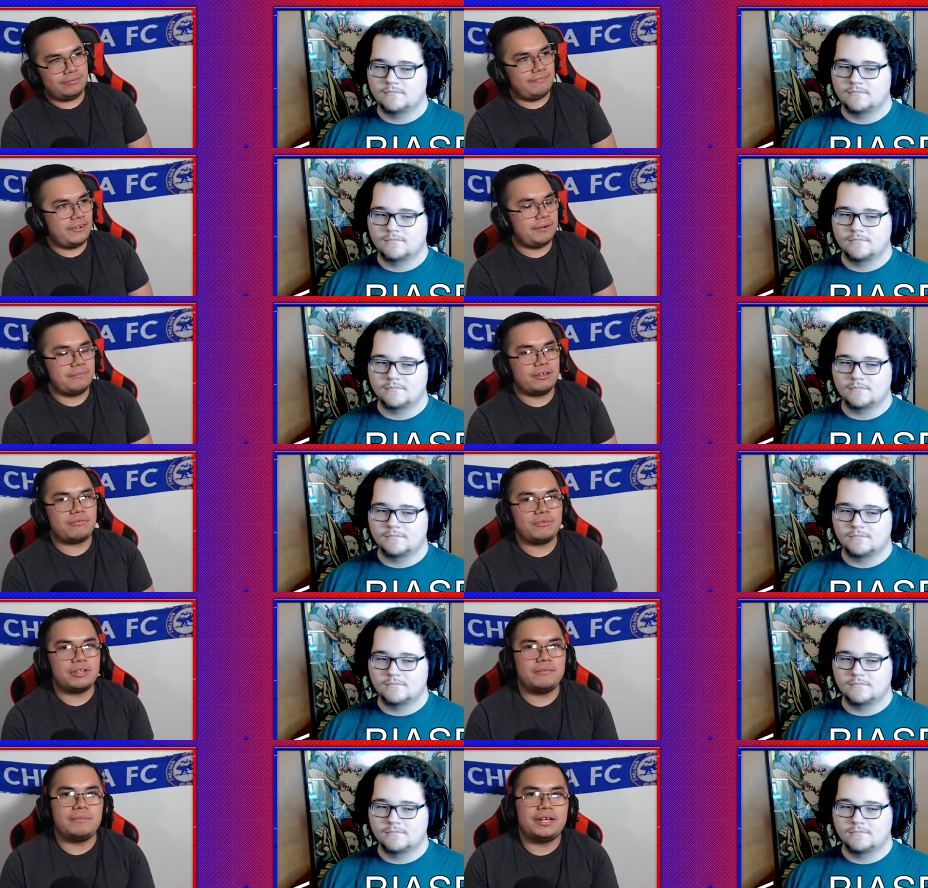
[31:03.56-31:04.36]
Speaker 1: very much
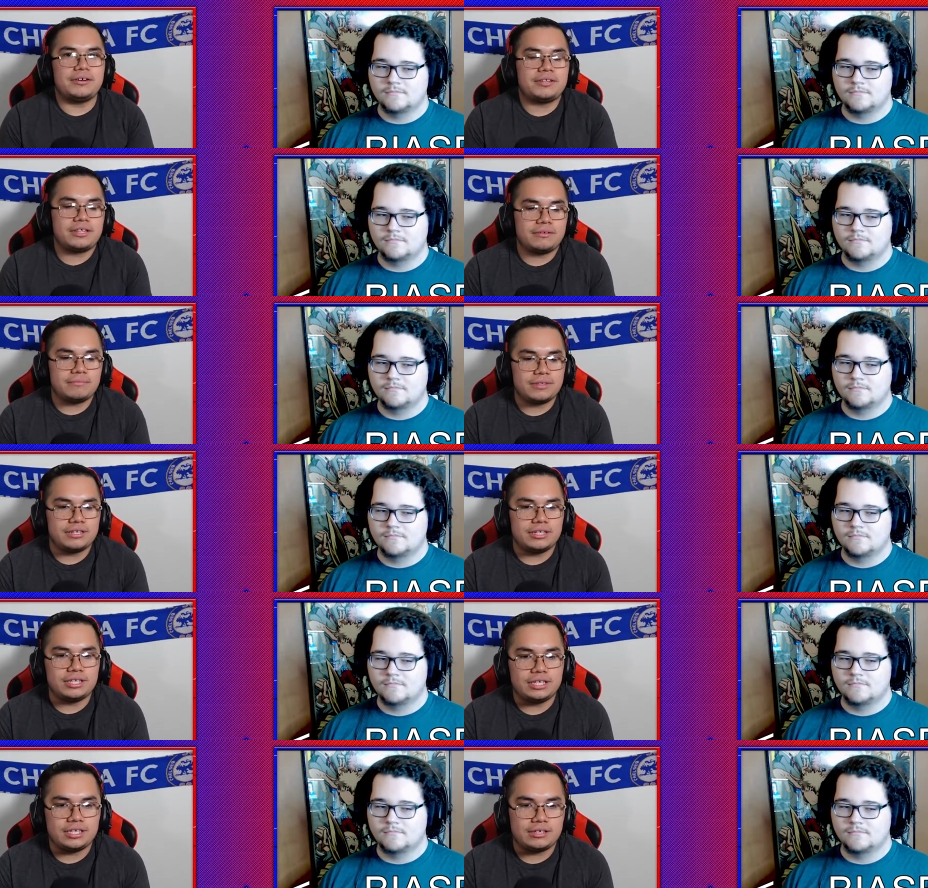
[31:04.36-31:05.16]
one of the better teams in
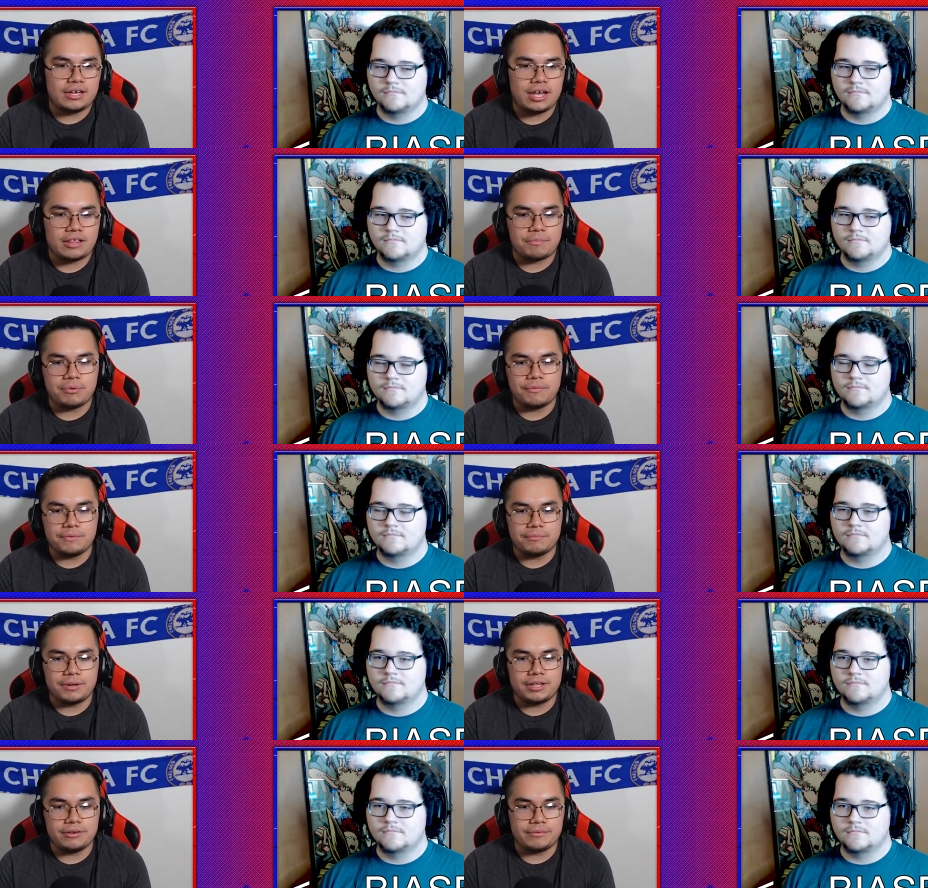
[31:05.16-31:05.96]
the league, as
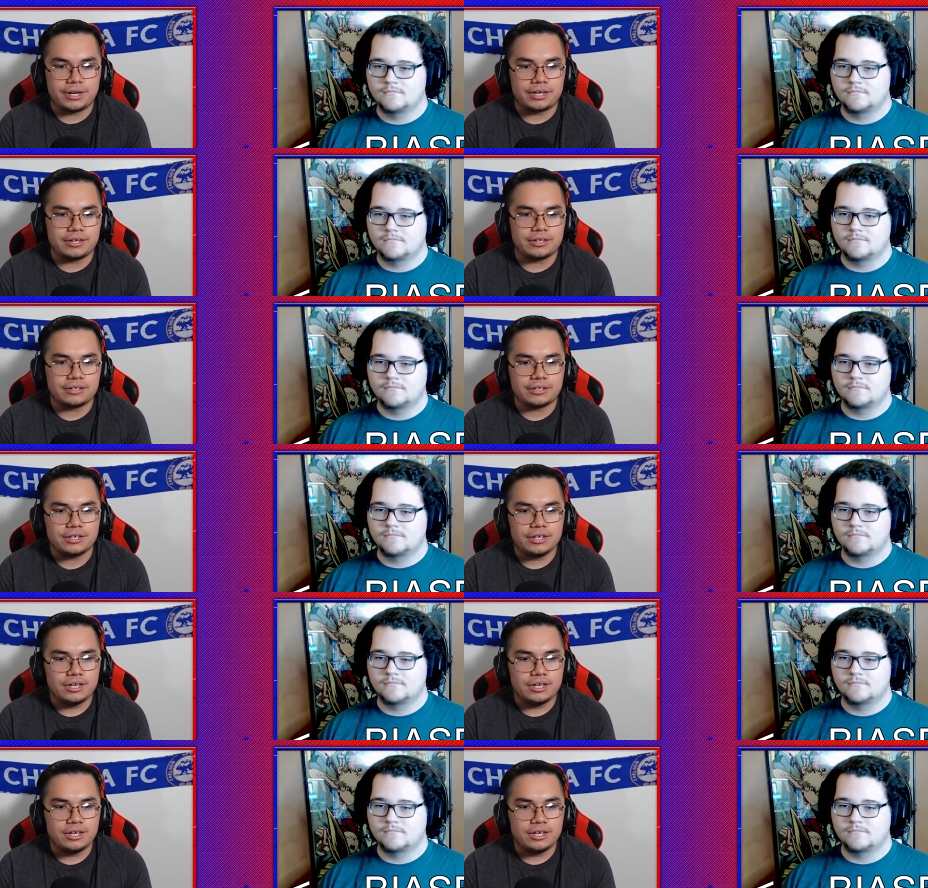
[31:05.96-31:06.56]
proven by their record.